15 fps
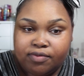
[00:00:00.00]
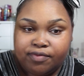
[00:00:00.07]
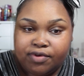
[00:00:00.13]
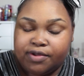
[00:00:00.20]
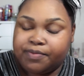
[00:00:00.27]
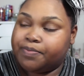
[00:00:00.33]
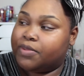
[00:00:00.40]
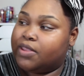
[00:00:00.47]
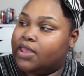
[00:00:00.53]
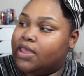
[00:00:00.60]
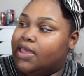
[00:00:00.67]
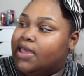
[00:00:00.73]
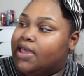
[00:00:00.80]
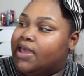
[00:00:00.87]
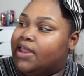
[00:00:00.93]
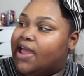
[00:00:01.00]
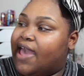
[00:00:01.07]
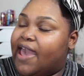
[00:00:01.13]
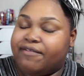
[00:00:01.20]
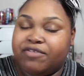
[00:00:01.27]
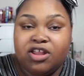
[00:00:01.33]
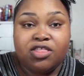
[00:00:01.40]
front. And I
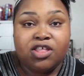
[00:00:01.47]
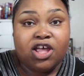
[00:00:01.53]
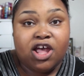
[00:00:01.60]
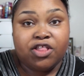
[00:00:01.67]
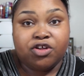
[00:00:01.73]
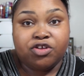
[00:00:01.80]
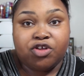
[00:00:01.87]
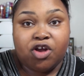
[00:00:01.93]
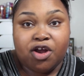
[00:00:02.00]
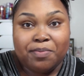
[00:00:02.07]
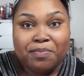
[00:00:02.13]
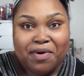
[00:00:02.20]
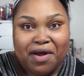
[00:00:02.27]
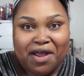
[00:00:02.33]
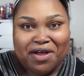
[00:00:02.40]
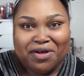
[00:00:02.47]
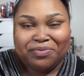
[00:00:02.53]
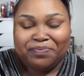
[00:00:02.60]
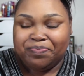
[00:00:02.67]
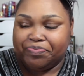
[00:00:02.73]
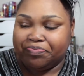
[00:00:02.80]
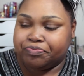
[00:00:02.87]
have it in the color dark
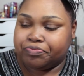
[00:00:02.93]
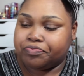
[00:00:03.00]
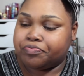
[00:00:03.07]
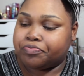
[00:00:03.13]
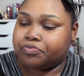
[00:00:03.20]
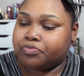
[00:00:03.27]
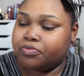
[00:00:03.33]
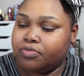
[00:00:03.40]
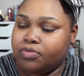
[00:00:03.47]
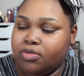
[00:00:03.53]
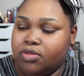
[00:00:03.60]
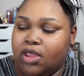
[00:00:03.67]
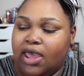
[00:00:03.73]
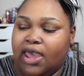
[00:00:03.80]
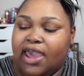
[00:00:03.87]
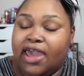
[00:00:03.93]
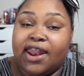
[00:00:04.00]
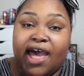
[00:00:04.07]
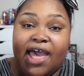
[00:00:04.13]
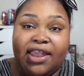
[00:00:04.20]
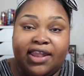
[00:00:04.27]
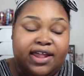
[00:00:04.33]
brown.
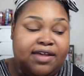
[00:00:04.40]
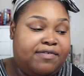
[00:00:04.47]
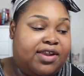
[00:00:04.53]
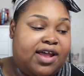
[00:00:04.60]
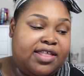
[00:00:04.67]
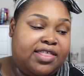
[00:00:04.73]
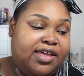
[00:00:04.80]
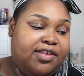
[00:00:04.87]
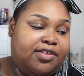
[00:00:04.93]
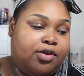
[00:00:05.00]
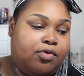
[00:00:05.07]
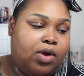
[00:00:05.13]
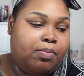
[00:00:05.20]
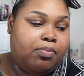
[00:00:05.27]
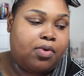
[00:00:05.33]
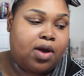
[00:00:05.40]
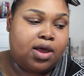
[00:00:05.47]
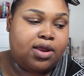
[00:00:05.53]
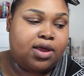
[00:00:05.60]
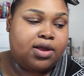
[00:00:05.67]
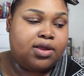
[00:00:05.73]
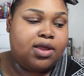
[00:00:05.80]
And I love it. I think it's a great
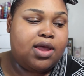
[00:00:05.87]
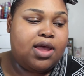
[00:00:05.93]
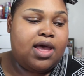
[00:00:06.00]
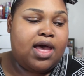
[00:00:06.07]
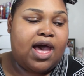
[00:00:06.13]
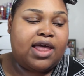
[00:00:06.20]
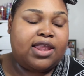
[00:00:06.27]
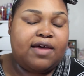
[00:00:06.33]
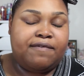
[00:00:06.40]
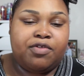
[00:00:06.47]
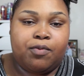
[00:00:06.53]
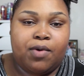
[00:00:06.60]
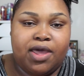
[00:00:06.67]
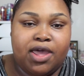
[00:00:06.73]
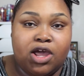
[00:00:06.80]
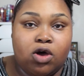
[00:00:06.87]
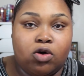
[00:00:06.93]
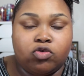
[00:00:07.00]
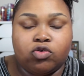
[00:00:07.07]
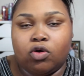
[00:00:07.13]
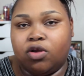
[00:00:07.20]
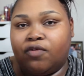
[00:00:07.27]
product. I love the way it
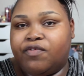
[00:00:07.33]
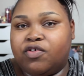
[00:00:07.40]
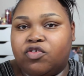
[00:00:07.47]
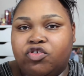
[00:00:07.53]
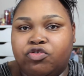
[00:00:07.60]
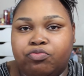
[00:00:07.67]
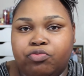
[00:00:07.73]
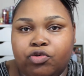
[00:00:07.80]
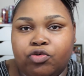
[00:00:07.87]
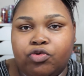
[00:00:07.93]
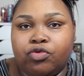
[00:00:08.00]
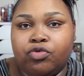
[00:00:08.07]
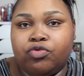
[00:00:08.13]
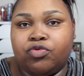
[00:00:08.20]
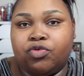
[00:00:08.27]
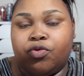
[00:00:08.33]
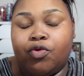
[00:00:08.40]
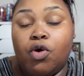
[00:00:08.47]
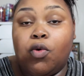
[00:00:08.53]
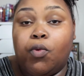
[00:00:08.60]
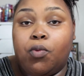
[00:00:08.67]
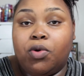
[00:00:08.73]
goes on. It feels smooth.
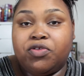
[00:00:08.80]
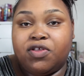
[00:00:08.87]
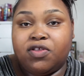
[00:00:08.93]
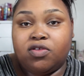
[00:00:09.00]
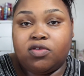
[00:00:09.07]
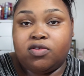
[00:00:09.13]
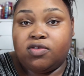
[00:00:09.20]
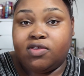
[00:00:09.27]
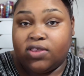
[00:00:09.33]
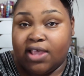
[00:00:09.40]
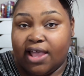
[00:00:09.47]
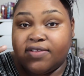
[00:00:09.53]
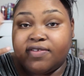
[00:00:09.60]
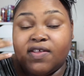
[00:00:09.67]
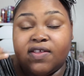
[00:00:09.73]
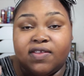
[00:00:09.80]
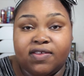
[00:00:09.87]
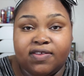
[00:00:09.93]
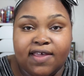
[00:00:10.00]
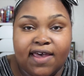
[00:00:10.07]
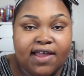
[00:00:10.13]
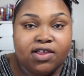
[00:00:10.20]
Once it sets, it's
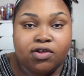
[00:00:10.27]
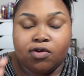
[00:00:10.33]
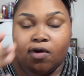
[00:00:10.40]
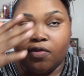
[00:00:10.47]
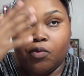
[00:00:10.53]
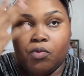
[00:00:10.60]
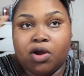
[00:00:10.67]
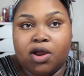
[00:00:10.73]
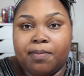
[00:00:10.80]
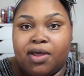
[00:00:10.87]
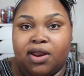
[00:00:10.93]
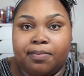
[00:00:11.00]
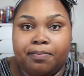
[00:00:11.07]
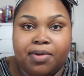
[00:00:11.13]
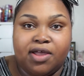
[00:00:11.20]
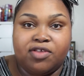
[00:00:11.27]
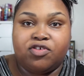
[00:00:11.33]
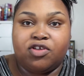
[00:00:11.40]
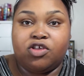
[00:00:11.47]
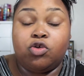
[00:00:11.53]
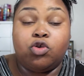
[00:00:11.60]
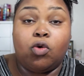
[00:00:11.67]
set. You don't have to worry about it
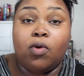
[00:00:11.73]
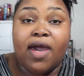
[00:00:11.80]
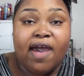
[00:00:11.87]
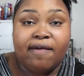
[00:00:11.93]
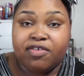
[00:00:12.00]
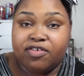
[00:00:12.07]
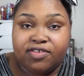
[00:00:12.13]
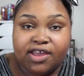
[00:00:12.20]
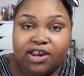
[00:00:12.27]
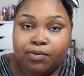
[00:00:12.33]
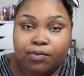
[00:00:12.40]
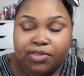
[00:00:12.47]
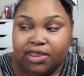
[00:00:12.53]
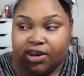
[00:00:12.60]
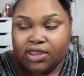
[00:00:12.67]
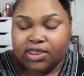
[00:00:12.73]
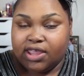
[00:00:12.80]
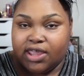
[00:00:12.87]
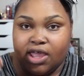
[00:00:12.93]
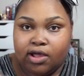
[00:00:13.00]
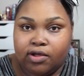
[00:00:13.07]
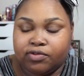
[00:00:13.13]
budging. You don't have to set it with
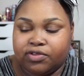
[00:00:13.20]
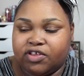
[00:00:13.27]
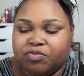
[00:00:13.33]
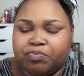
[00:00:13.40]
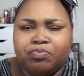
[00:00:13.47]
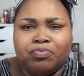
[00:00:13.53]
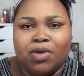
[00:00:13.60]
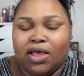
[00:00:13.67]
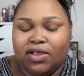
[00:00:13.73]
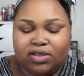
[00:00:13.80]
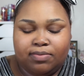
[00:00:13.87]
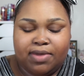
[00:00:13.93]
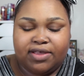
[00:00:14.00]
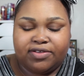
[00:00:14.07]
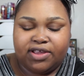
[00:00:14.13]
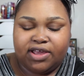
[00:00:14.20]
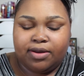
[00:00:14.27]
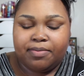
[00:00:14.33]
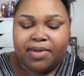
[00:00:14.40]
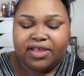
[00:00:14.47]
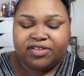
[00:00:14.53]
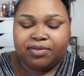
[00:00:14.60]
anything else. It's amazing. An
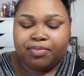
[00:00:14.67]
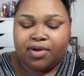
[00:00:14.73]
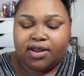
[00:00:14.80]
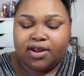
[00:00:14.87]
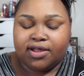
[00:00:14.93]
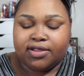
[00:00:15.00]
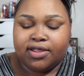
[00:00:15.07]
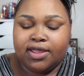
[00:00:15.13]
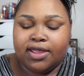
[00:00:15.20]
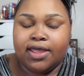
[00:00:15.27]
amazing product.